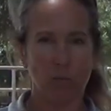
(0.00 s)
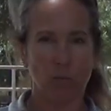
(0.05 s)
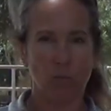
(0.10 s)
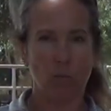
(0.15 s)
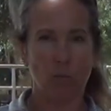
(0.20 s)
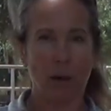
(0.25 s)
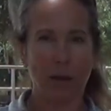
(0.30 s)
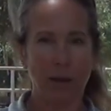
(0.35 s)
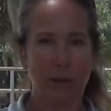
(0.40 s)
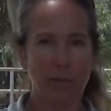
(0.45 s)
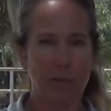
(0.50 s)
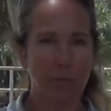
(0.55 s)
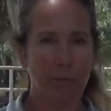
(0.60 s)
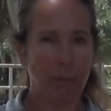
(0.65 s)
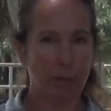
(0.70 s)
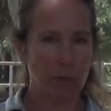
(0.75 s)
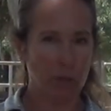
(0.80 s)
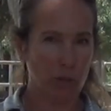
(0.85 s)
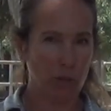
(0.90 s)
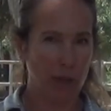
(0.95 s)
one of the
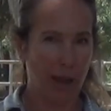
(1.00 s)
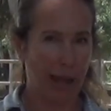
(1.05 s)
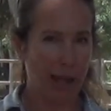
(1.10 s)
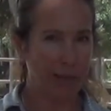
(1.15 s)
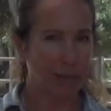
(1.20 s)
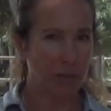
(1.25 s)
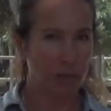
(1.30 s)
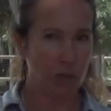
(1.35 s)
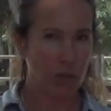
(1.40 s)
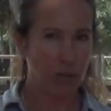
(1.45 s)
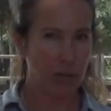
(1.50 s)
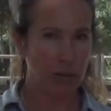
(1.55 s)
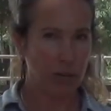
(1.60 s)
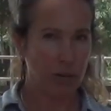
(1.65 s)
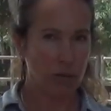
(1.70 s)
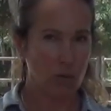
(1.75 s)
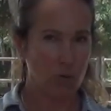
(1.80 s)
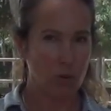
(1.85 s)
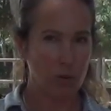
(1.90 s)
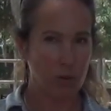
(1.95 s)
most challenging
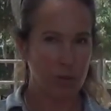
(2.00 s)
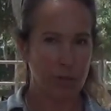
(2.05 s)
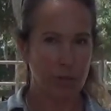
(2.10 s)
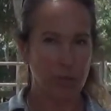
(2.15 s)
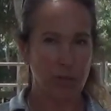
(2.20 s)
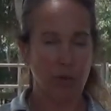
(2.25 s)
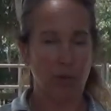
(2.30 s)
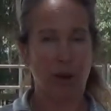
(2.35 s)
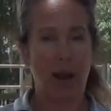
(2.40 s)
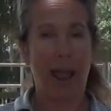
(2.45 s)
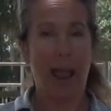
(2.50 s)
horses for